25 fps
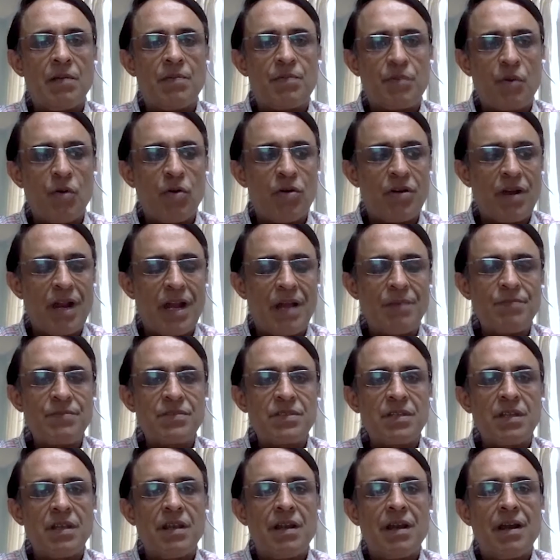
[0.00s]

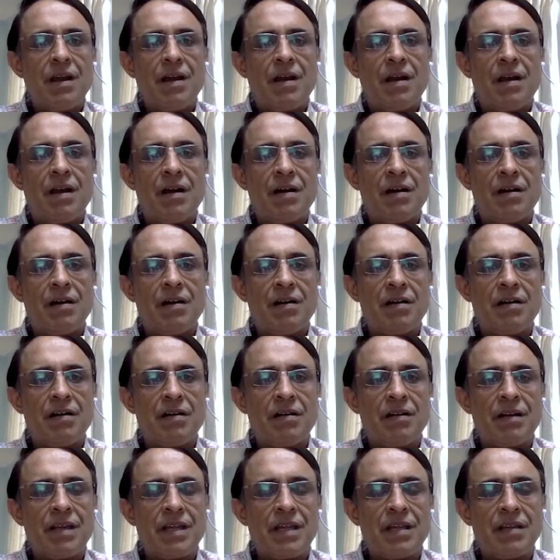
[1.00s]
programs,
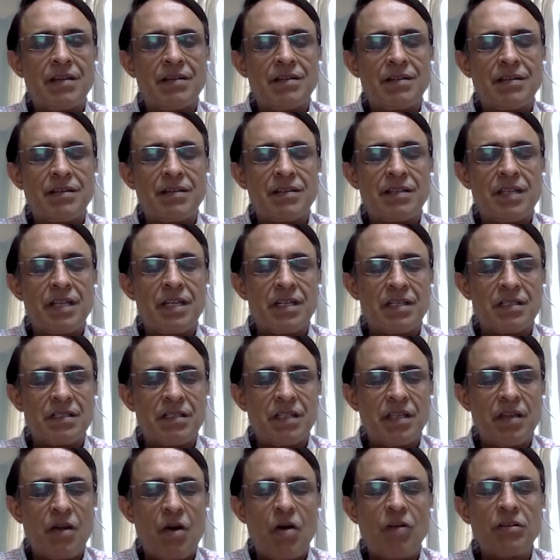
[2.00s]

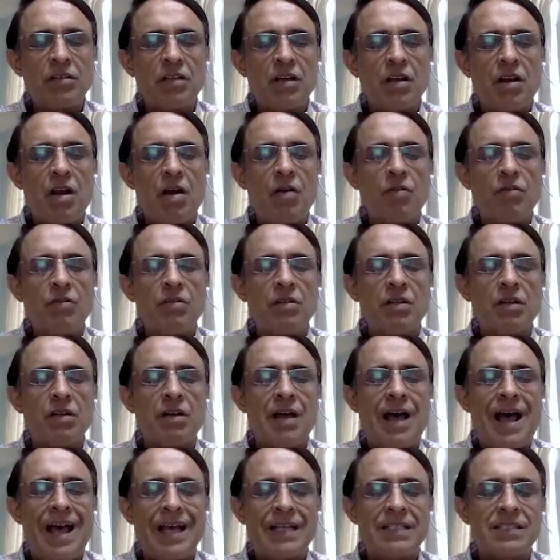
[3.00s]
the on-ground
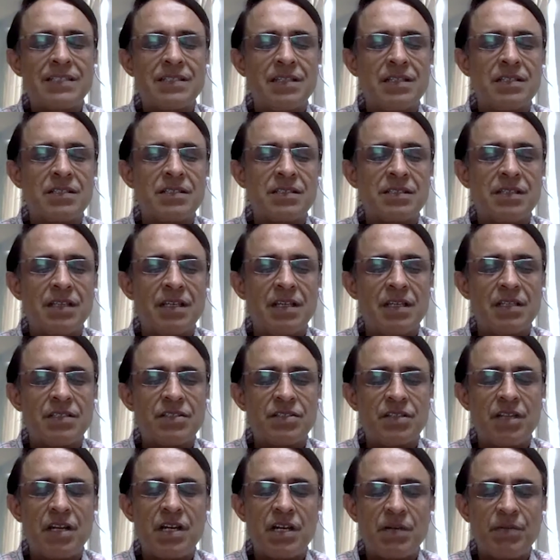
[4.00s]
access
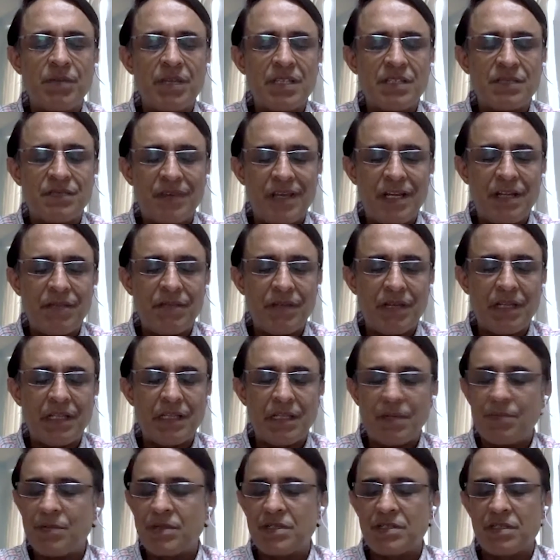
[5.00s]
still remains very, very
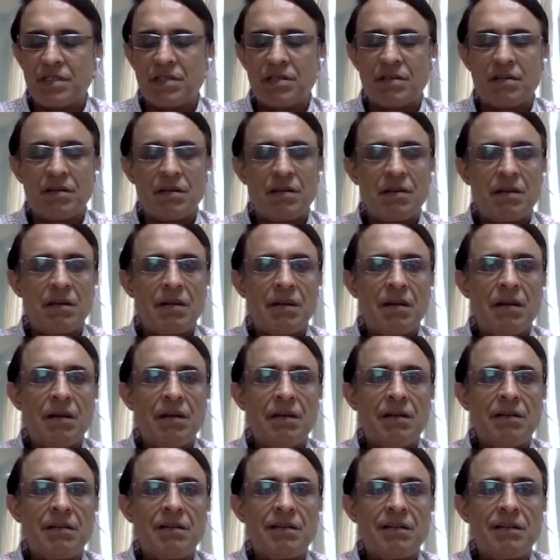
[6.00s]
limited.
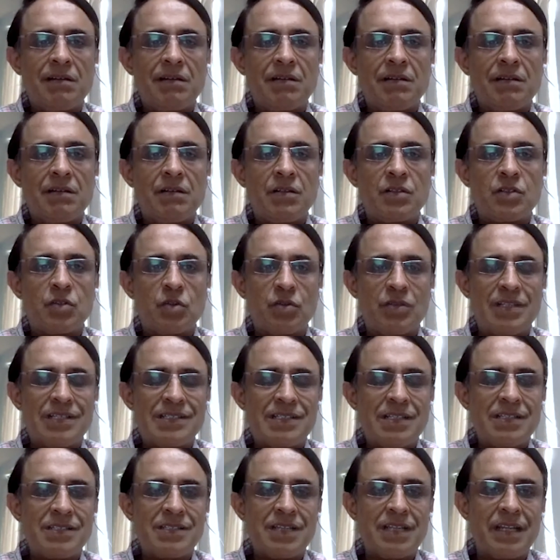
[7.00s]
Mm-hmm. So
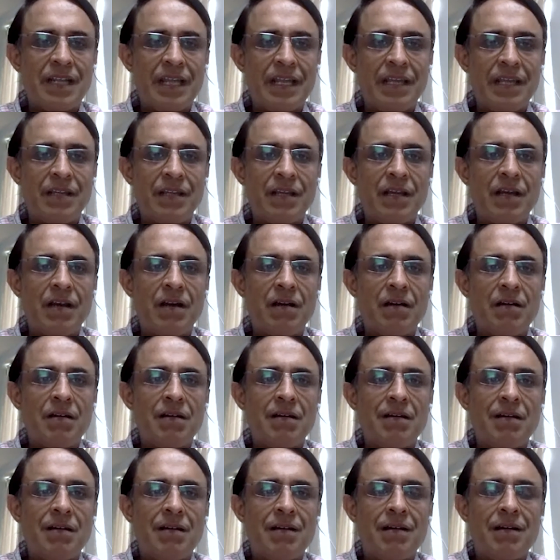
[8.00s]
this is an area
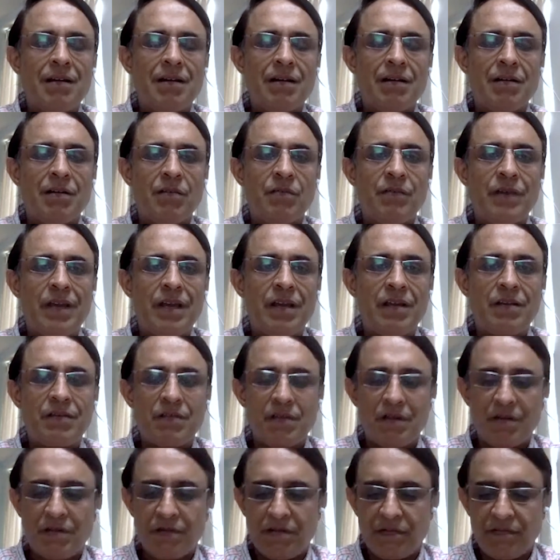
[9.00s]

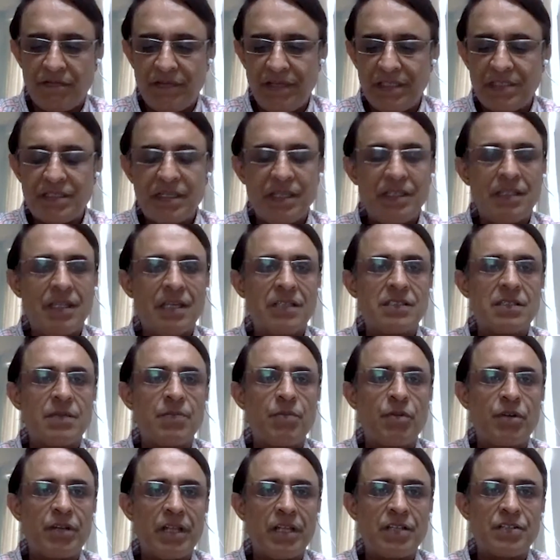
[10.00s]
where we see there's
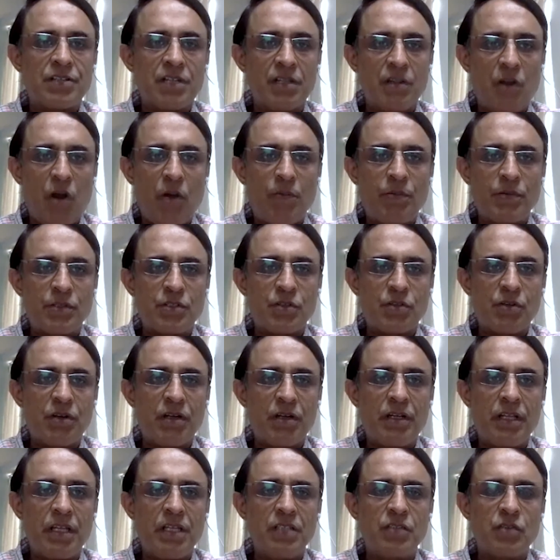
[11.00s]
a potential
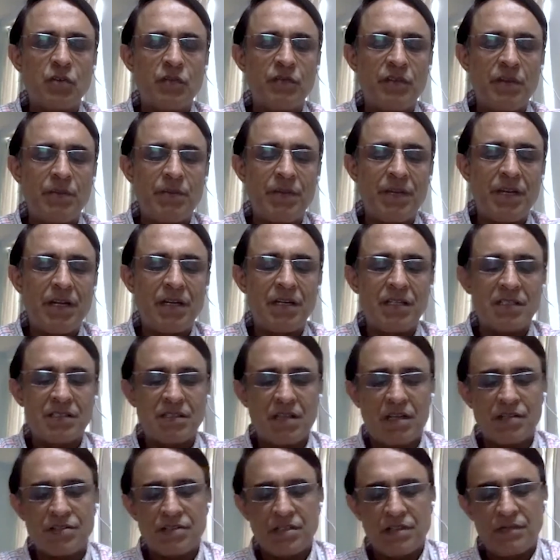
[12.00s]
opportunity. So we've been in
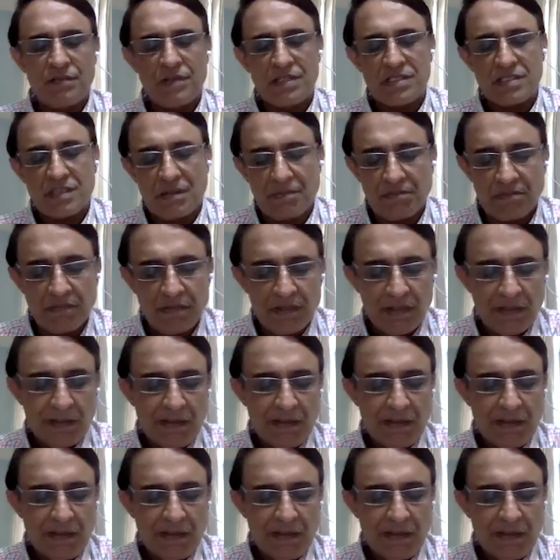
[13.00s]
discussion with some